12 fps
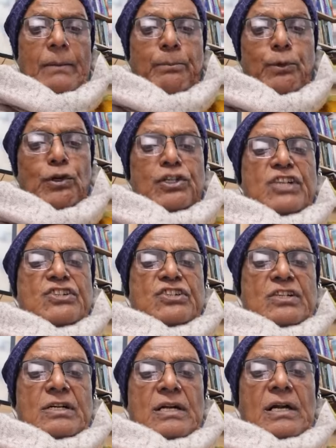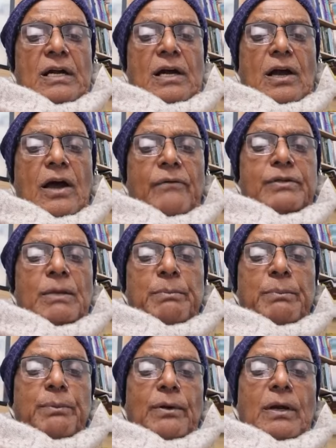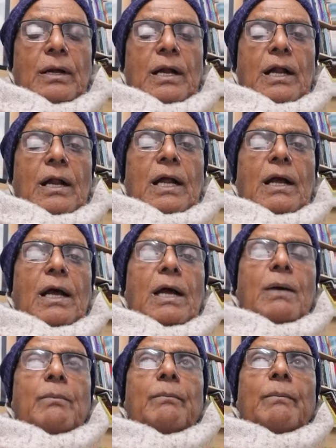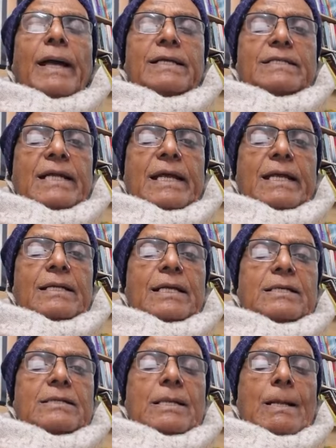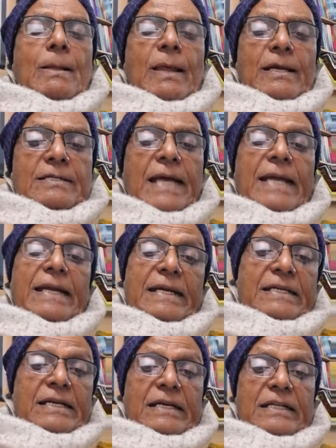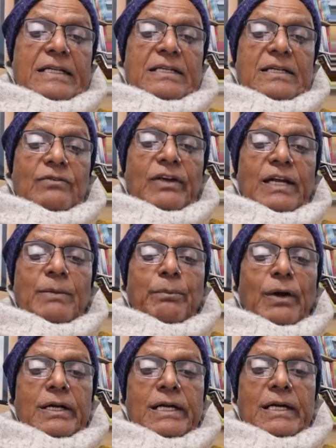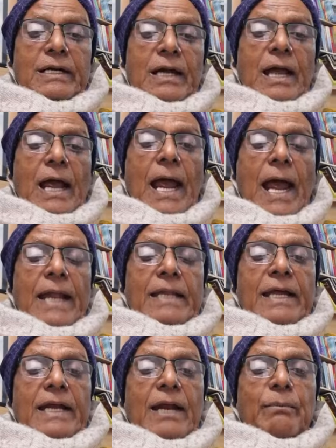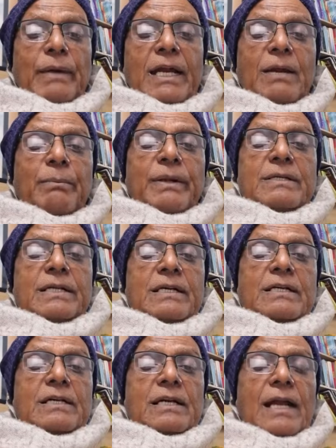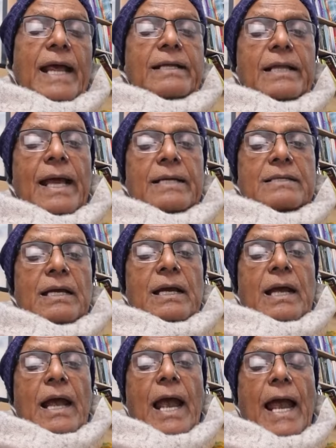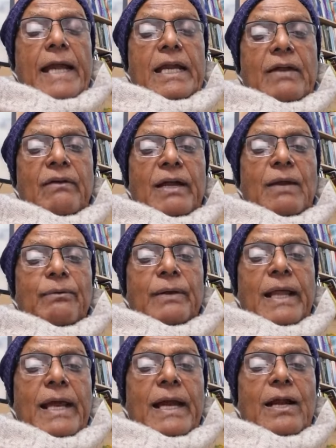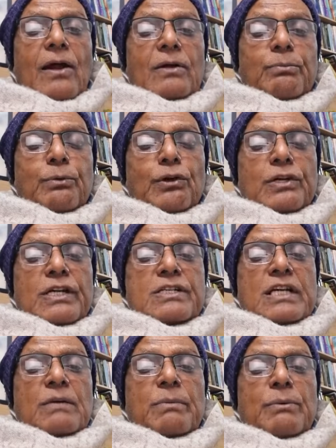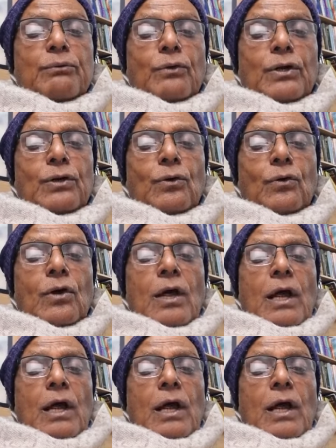protest of the people by saying this silently. This is very important, and there are many patients like that. And even if they are not protesting before you,